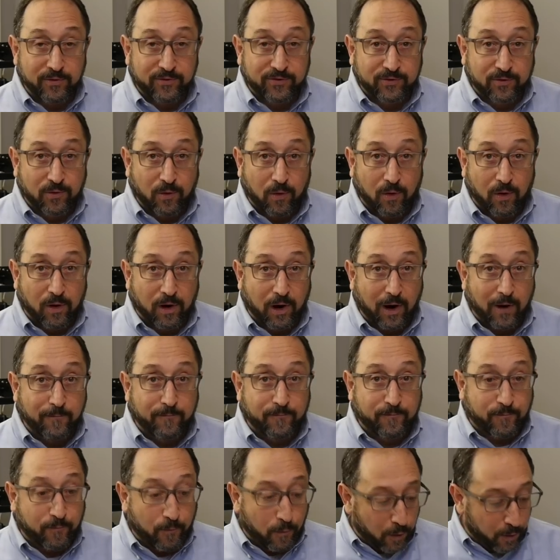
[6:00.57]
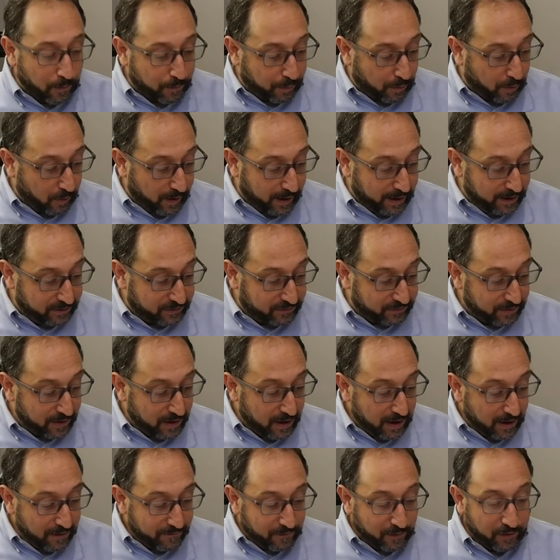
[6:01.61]
score of four points
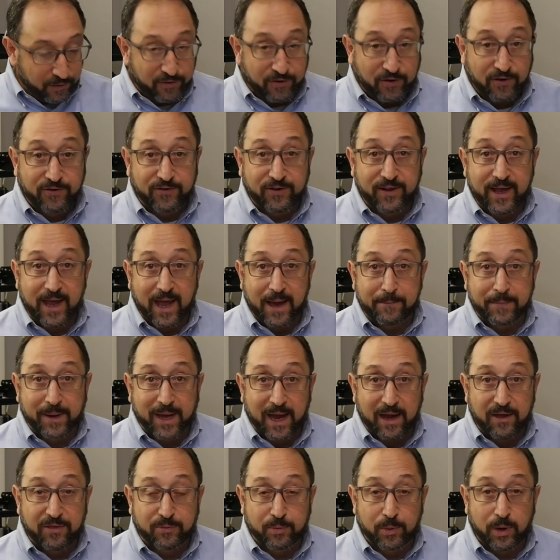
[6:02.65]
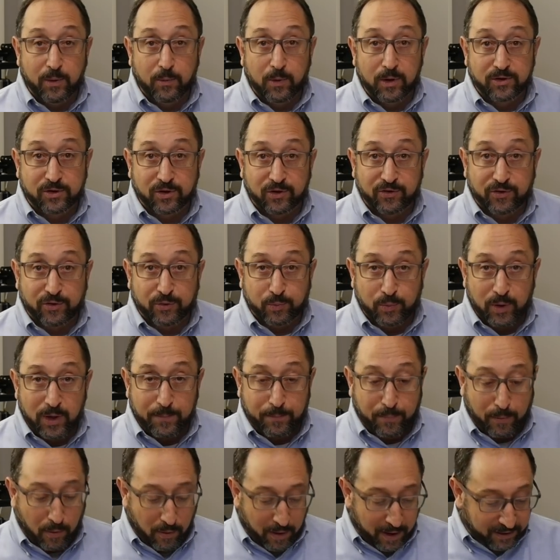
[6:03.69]
versus the MK3, which is three
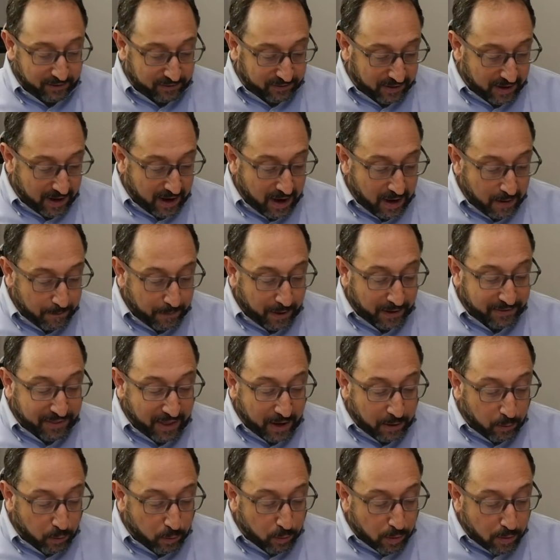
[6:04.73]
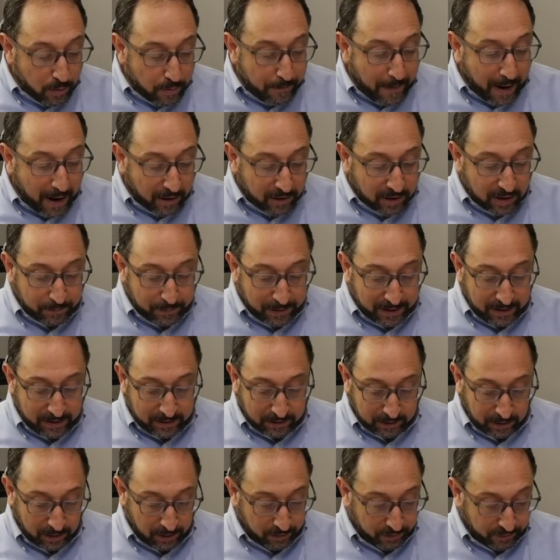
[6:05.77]
points, but they were remarkably
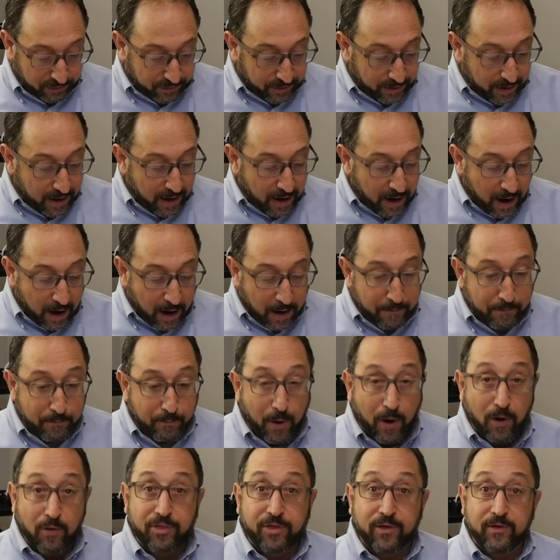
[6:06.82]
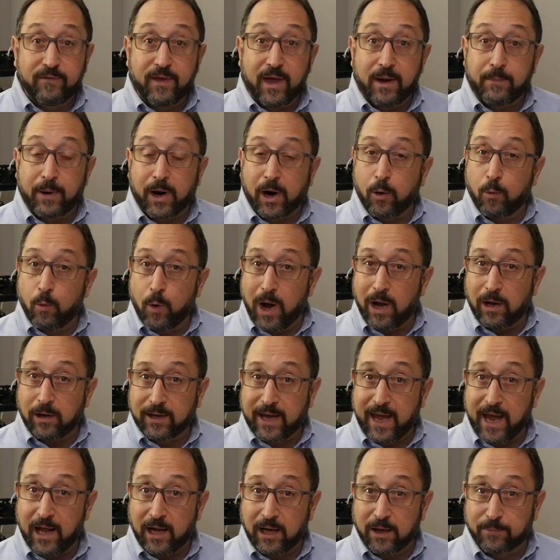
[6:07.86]
close. Um, both of them are well
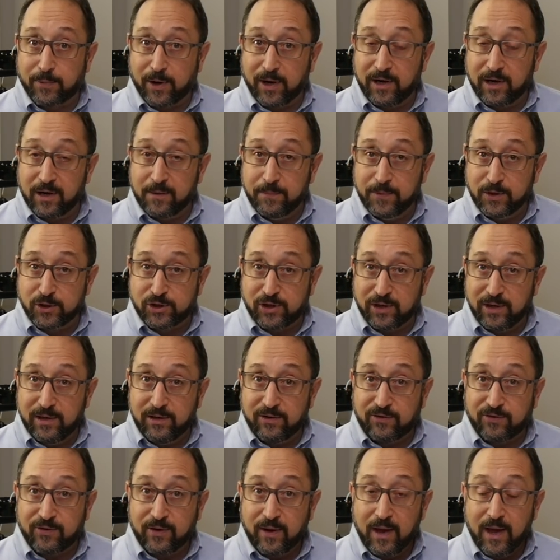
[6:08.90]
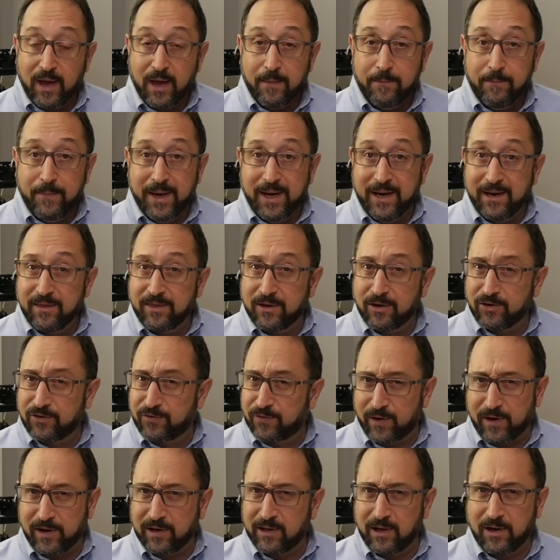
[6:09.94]
calibrated machines, meaning there's
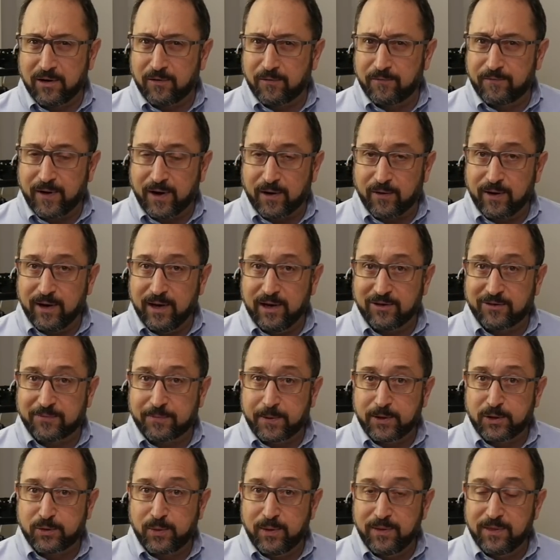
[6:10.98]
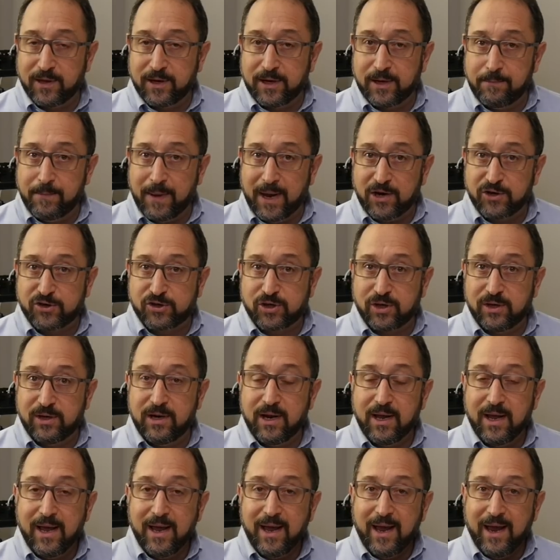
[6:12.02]
very little variance between the
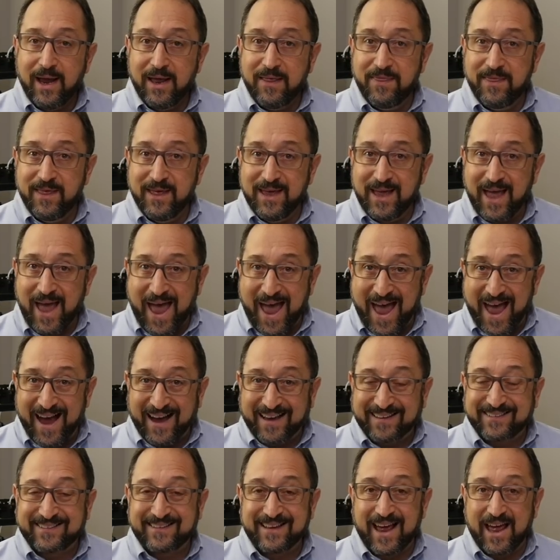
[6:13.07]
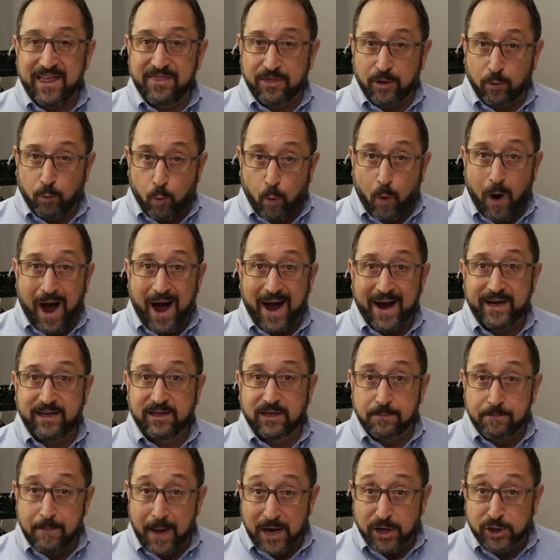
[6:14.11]
dimension in the X and the Y
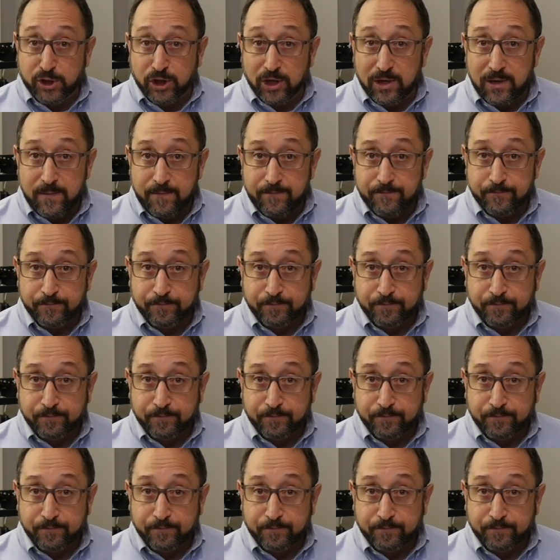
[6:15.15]
dimension.